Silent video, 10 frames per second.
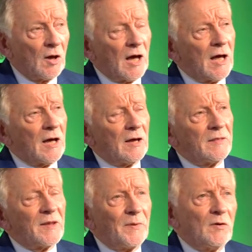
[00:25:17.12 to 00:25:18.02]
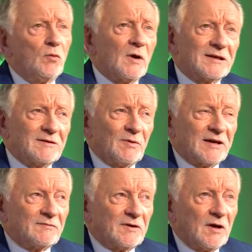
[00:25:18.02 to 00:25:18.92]
Uh, the, well,
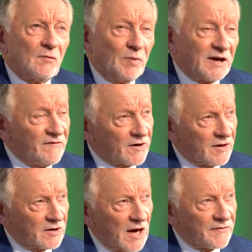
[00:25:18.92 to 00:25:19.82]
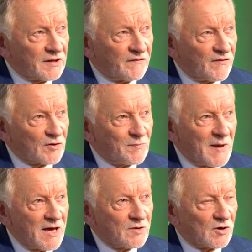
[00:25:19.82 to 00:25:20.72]
it, believe it or not, I think the first
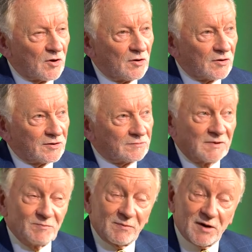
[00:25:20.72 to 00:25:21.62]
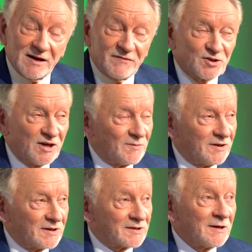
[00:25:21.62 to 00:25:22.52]
band were called. I'm kind of ashamed
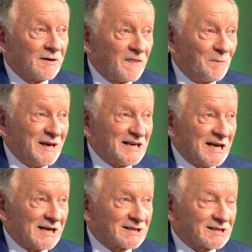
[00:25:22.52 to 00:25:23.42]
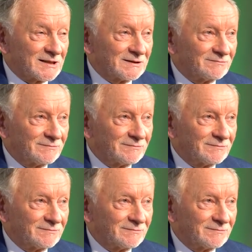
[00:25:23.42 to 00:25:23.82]
of this. The Beatniks.